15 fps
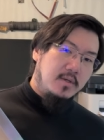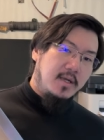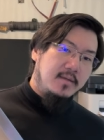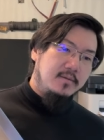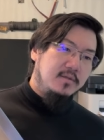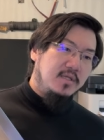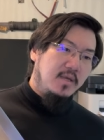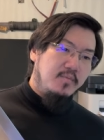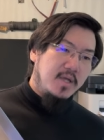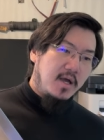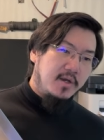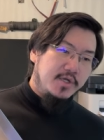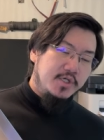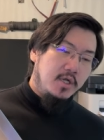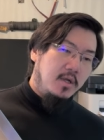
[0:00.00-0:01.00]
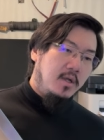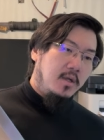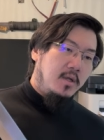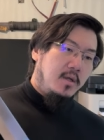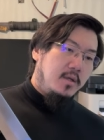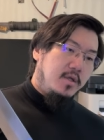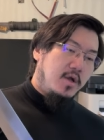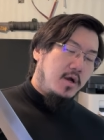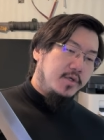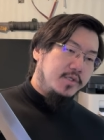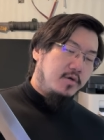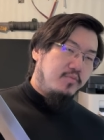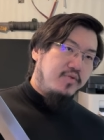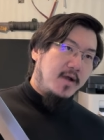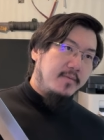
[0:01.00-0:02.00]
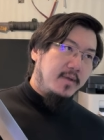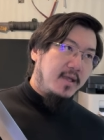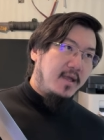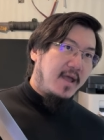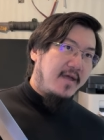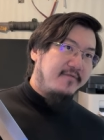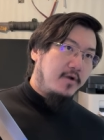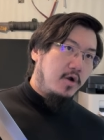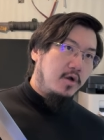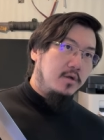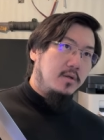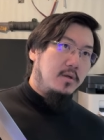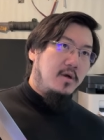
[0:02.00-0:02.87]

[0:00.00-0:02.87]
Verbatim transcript: uh, deep knowledge. You also probably have heard